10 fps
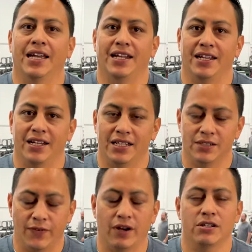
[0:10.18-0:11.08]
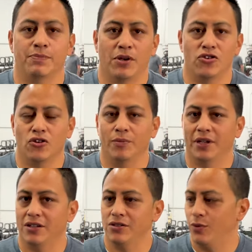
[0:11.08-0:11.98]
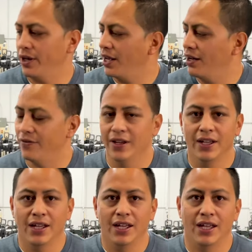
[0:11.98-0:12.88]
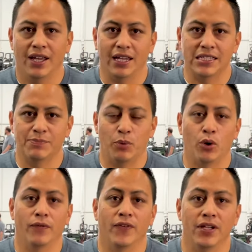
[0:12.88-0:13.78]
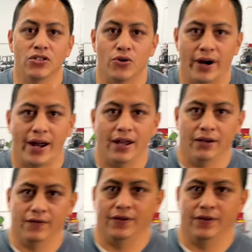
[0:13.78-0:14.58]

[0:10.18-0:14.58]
and it is very special because we have a Sport V Drive.